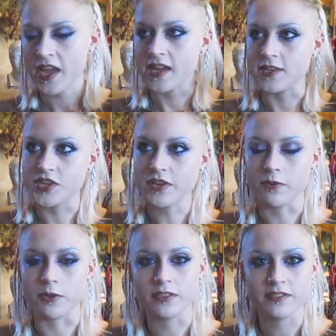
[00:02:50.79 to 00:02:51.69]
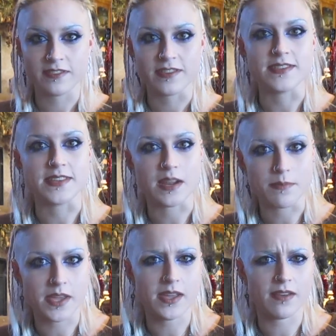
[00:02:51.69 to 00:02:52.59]
in general this is going to
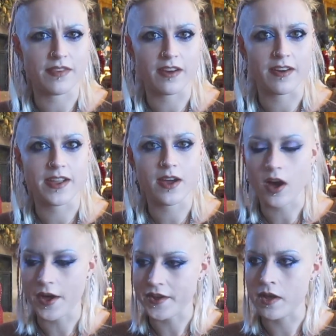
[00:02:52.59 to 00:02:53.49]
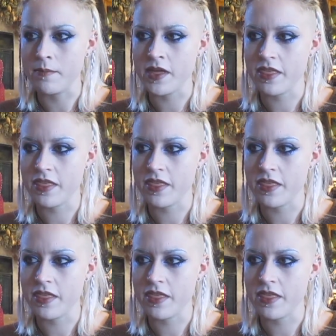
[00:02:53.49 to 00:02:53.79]
be a very autumn